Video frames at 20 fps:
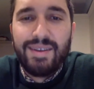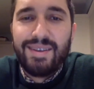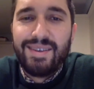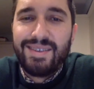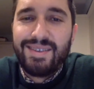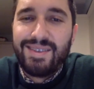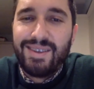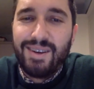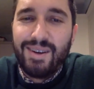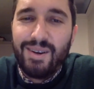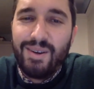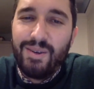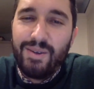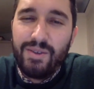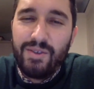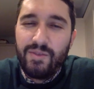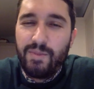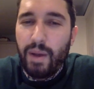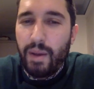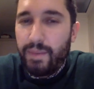So,
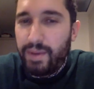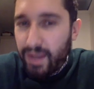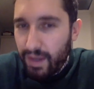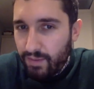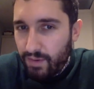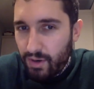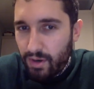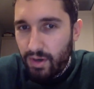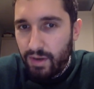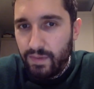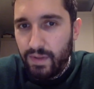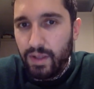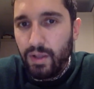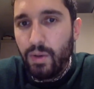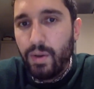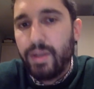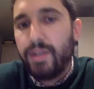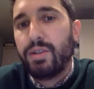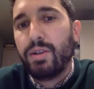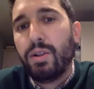probably never heard of a
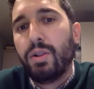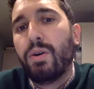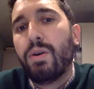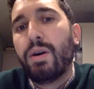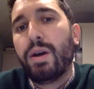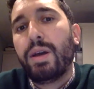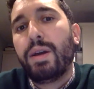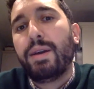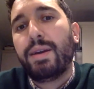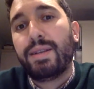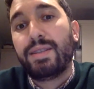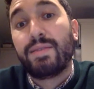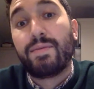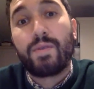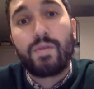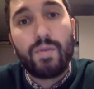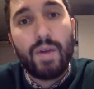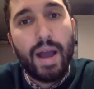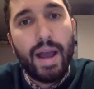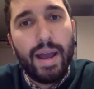Loin de Loy. It's a
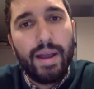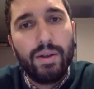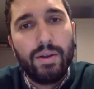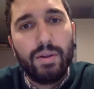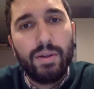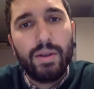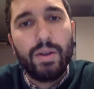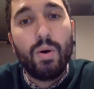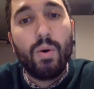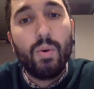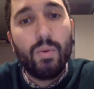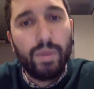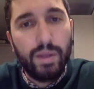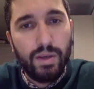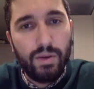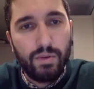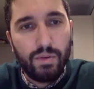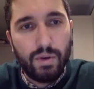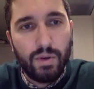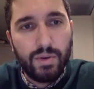varietal. It only
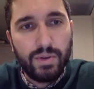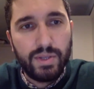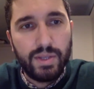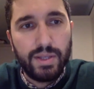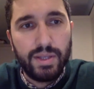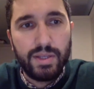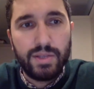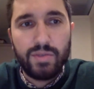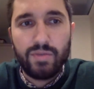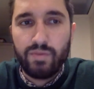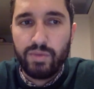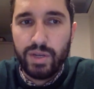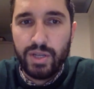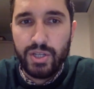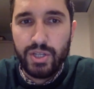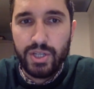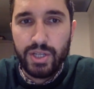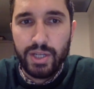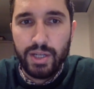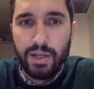grows in this
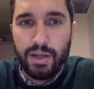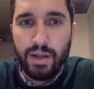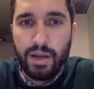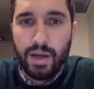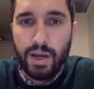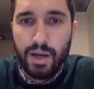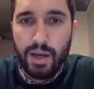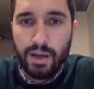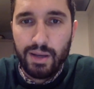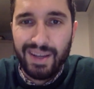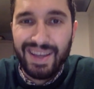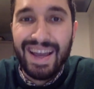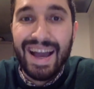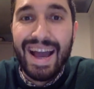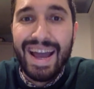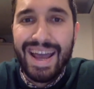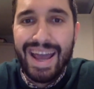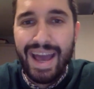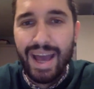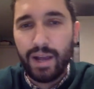region,
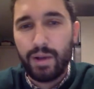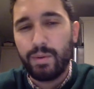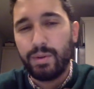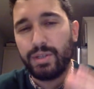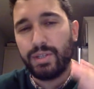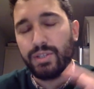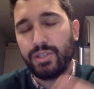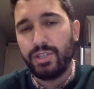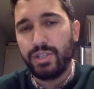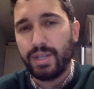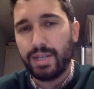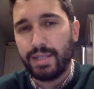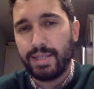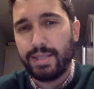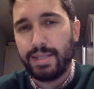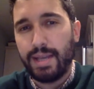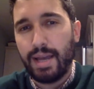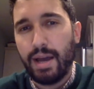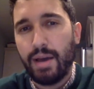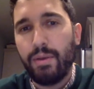Gaillac, which is
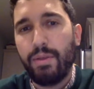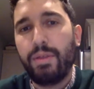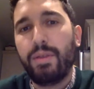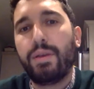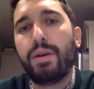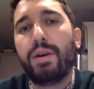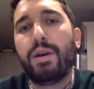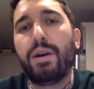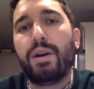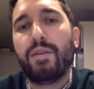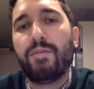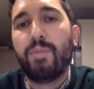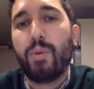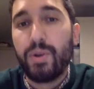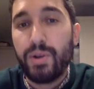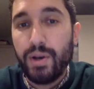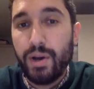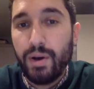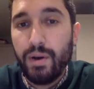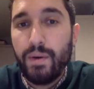just south of
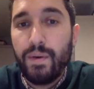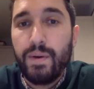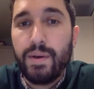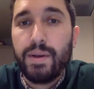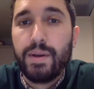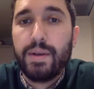Bordeaux.